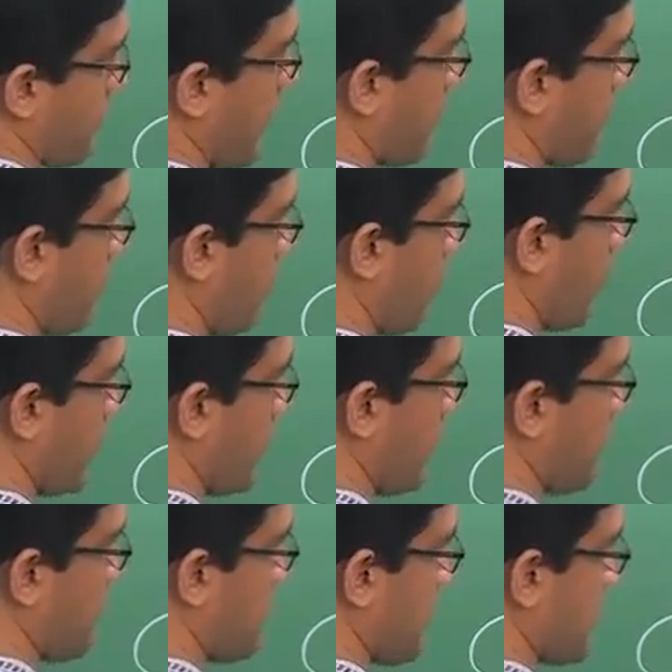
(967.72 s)
M. What you're
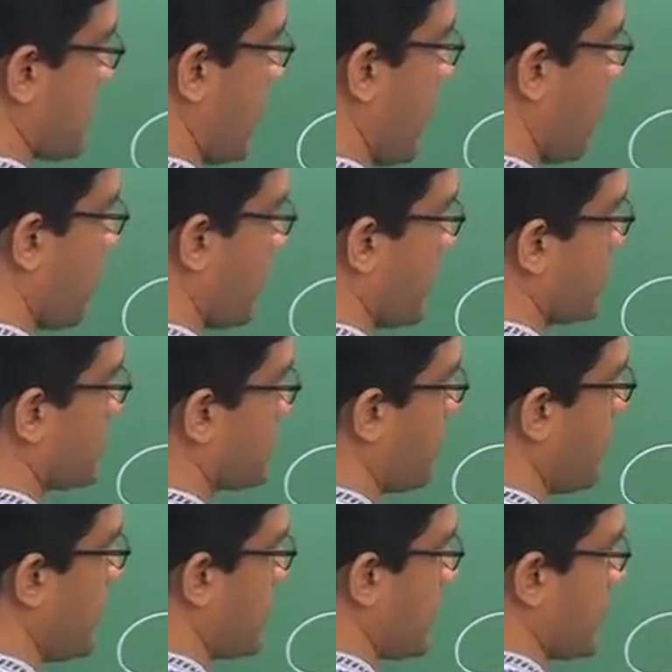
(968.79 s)
left with now is a
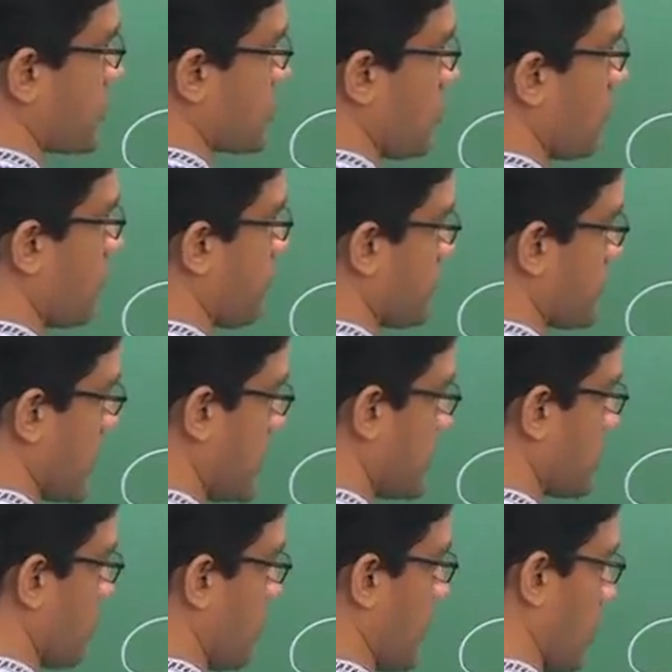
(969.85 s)
matrix of
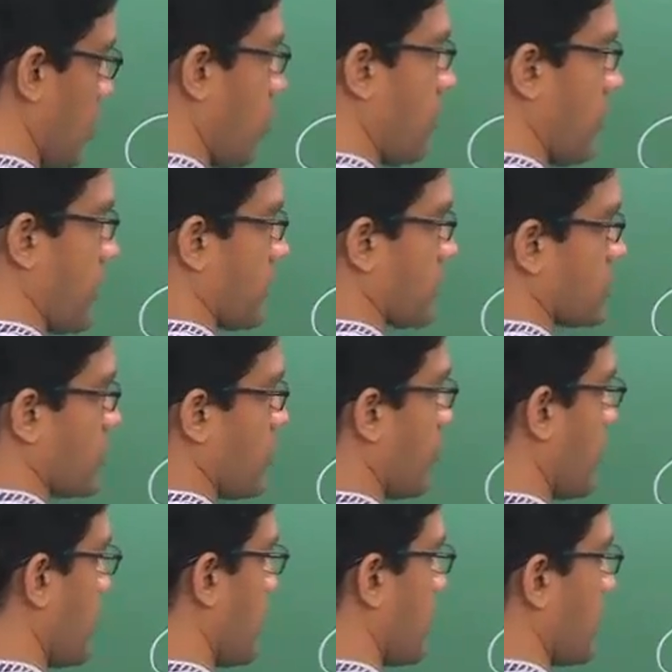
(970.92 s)
size 1 lower. So
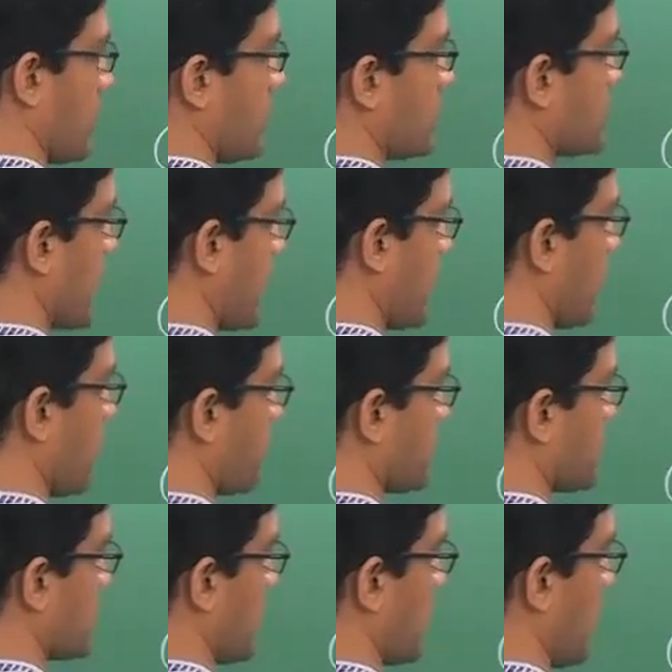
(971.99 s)
in general, if
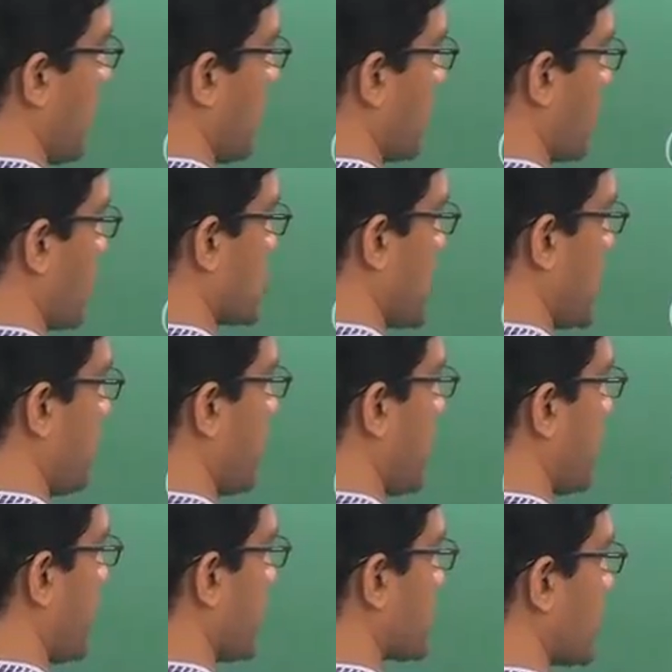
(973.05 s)
it's an n cross n
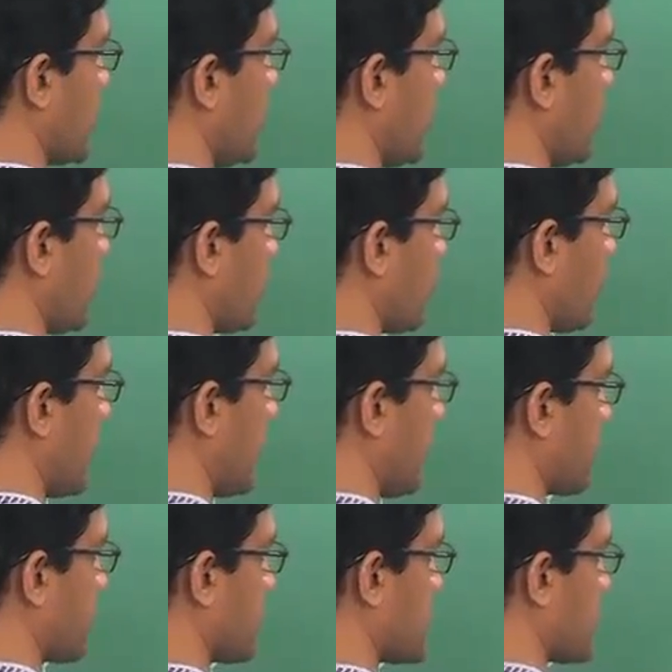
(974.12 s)
matrix, you'll be
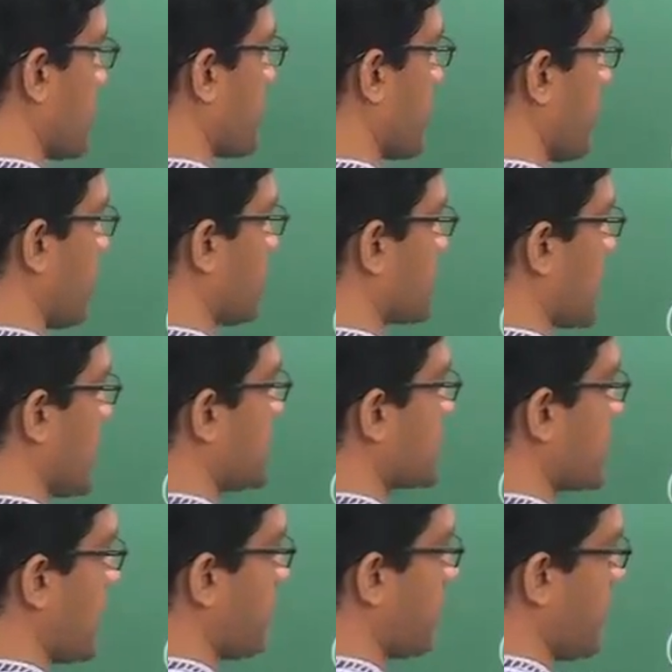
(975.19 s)
left with something of
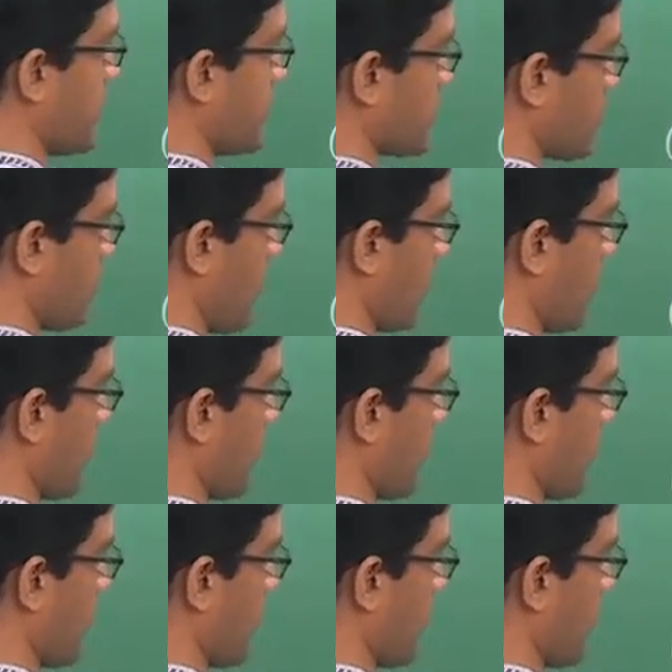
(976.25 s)
size n minus 1